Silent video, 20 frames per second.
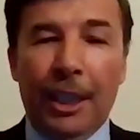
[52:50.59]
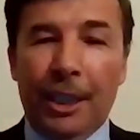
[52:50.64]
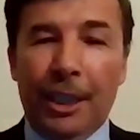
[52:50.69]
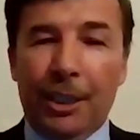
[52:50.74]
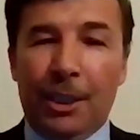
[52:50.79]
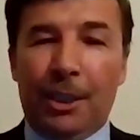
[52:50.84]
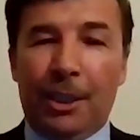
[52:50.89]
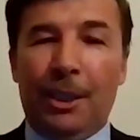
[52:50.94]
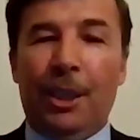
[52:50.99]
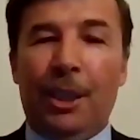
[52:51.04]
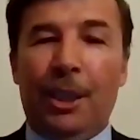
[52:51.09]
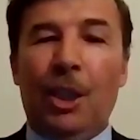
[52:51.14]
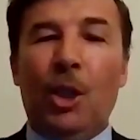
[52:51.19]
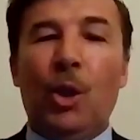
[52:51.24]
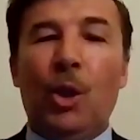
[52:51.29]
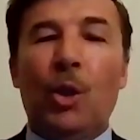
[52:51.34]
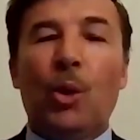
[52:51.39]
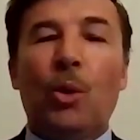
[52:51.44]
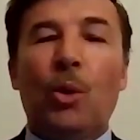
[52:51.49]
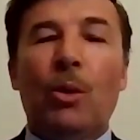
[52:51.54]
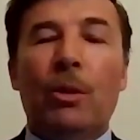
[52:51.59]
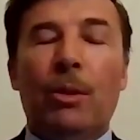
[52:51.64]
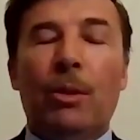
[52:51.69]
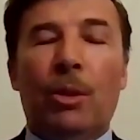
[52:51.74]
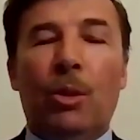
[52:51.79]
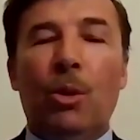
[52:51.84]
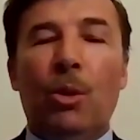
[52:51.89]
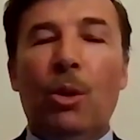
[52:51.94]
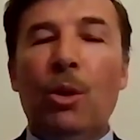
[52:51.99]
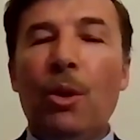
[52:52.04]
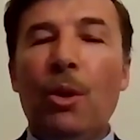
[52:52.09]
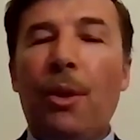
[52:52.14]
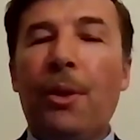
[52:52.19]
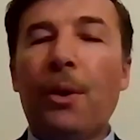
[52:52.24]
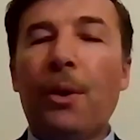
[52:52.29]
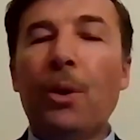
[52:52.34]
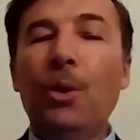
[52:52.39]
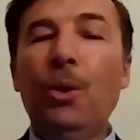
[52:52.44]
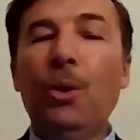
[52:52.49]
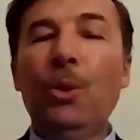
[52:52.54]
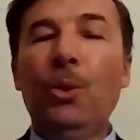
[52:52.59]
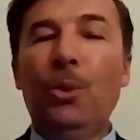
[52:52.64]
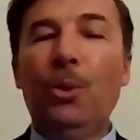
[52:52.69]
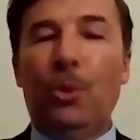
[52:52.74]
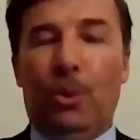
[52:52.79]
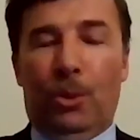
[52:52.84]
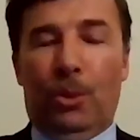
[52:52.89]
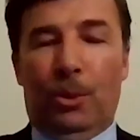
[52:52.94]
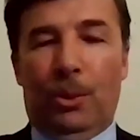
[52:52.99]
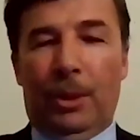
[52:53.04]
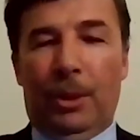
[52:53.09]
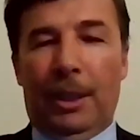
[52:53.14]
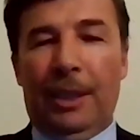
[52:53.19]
is go through